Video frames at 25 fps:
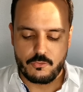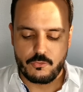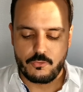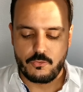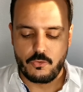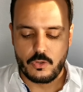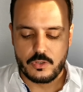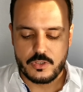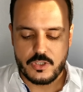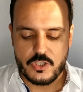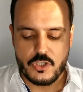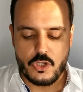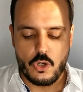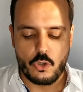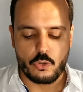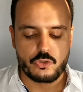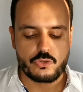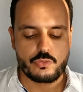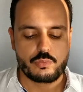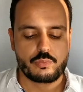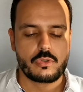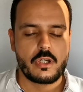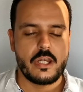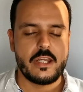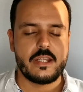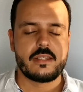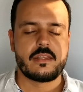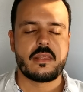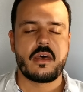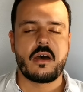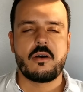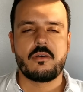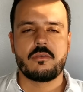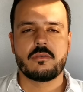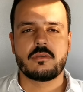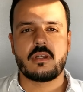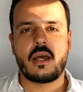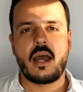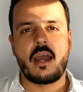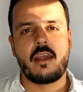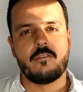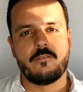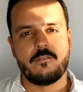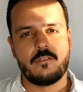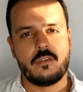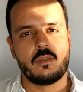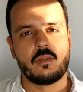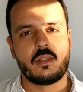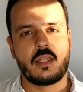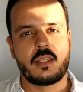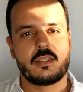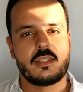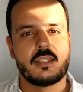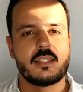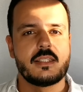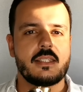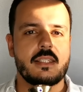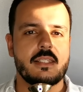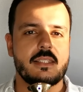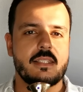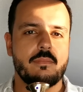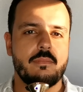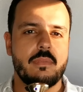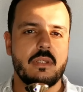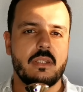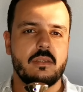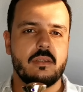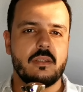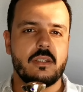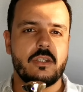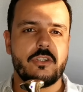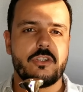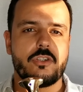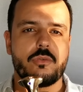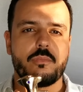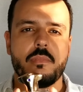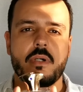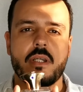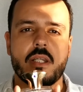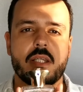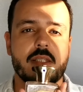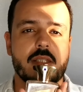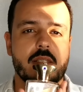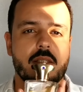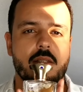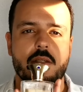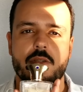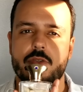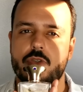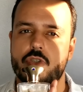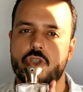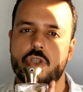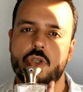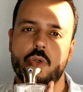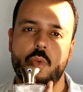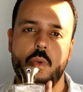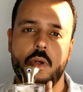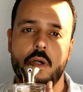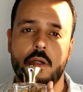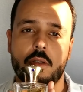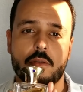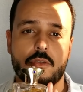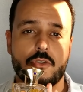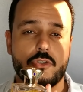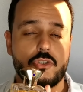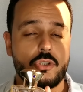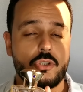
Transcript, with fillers: For the note breakdown, I feel that this is a bit linear, but it's done so well.